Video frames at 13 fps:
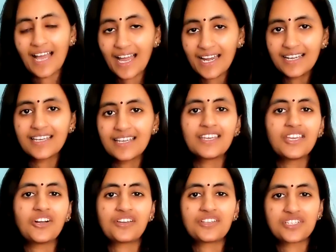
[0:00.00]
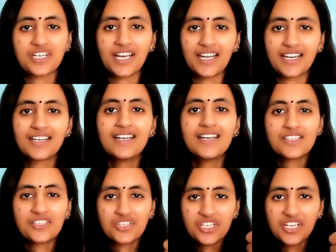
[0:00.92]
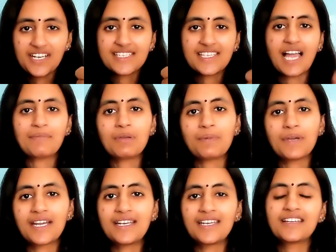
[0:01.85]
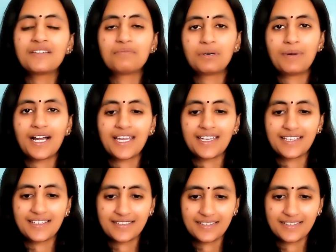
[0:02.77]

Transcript: handling your child. So cheers, happy parenting, bye-bye.